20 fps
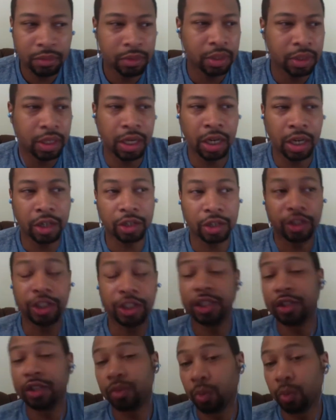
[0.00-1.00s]
Uh, she
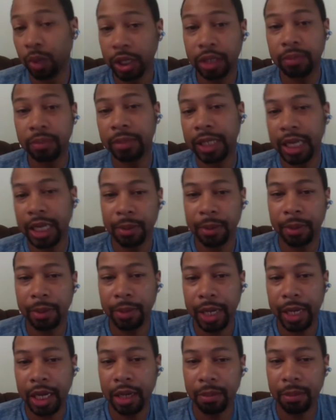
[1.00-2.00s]
just wouldn't be able to
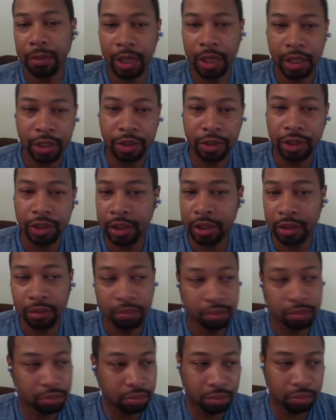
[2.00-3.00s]
pay it, but she
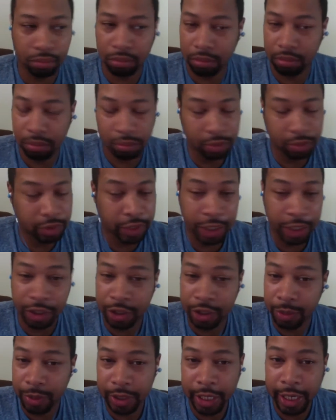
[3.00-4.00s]
said
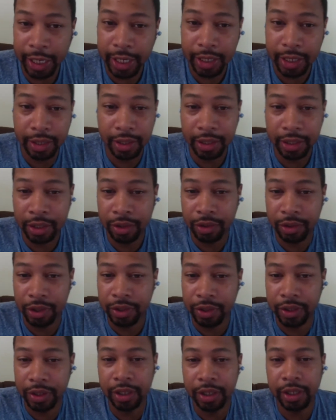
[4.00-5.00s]
she was staying, so she's
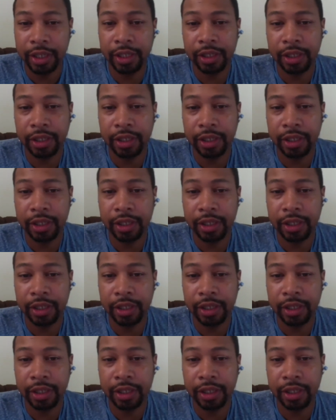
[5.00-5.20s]
still there.